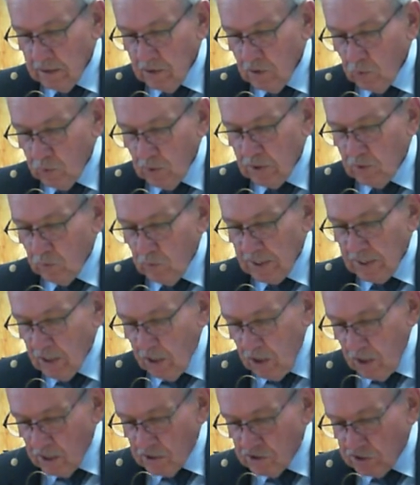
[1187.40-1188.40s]
when we
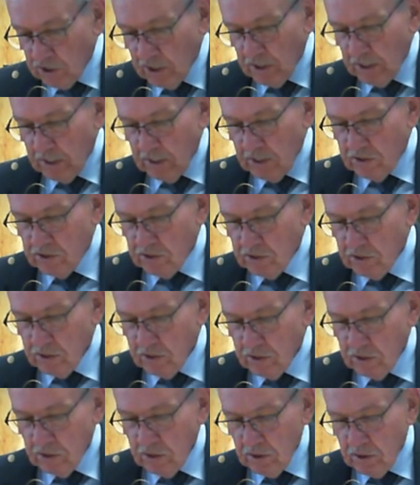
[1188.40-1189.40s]
are judged,
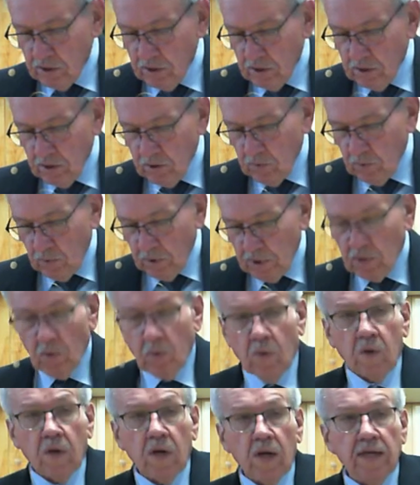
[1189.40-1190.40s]
we're
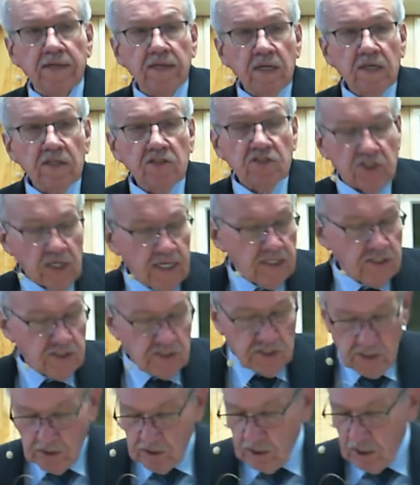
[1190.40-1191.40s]
what?
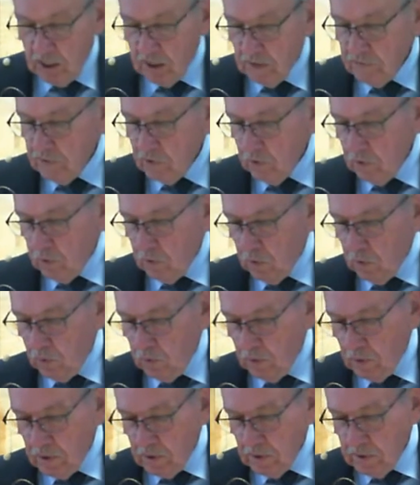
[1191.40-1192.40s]
Chastened of the
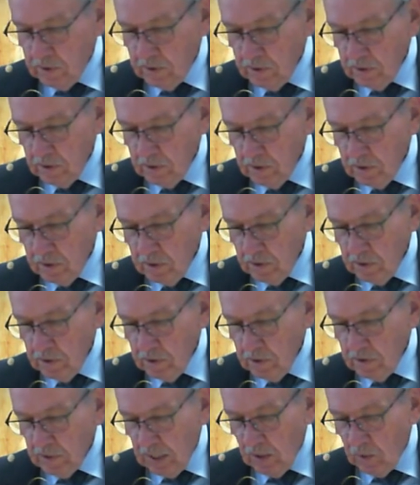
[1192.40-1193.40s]
Lord.
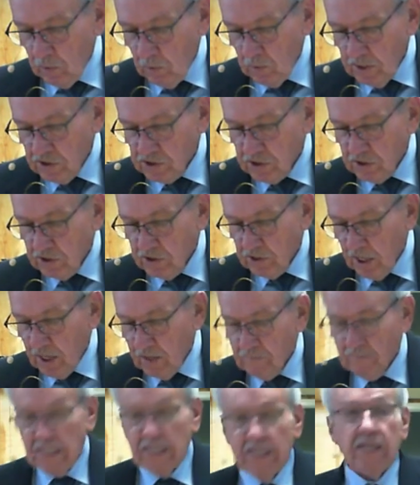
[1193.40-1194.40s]
that we should
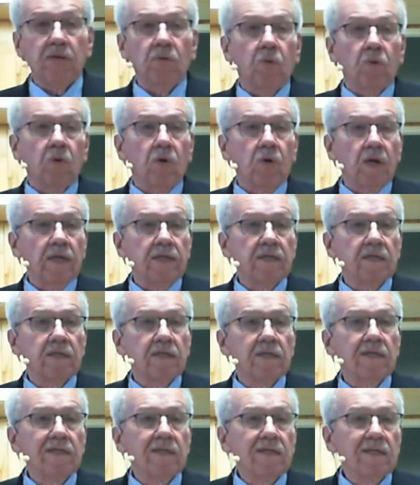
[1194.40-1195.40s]
not be what?
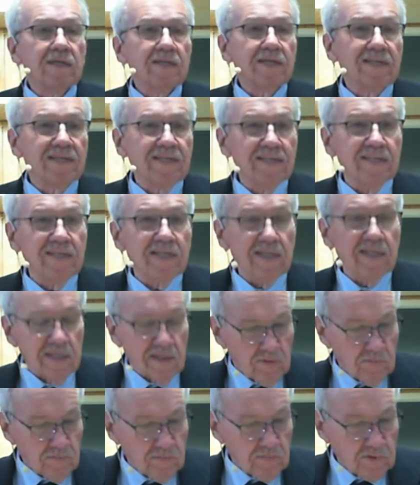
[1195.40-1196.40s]

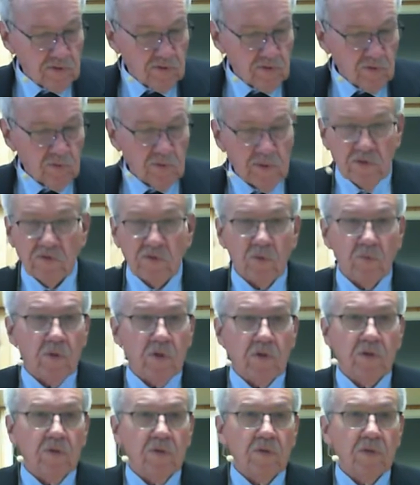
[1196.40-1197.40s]
Condemned with the
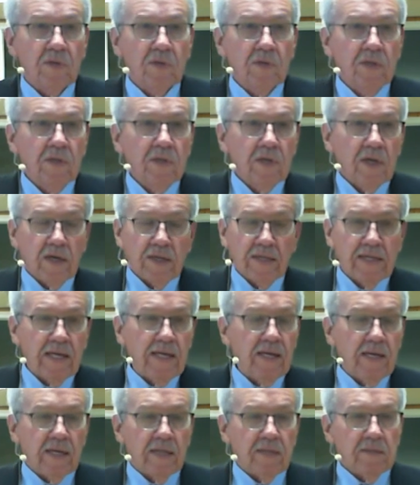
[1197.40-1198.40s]
world.
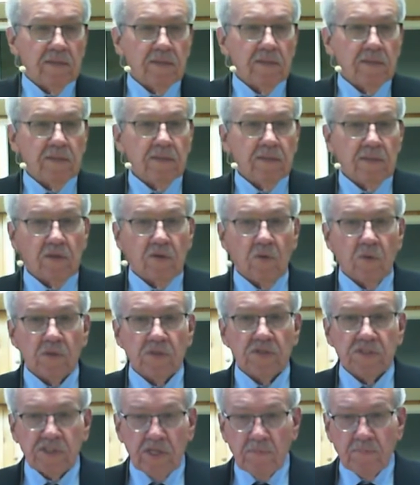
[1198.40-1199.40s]
Again, the
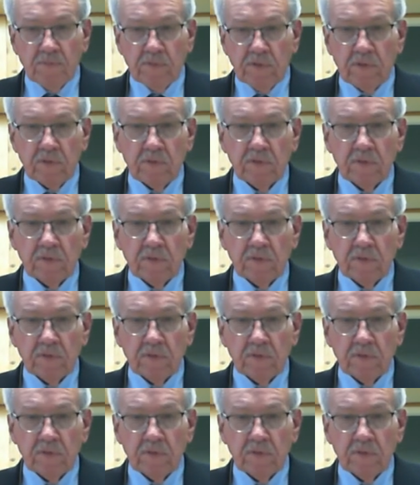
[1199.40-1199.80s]
Lord's Supper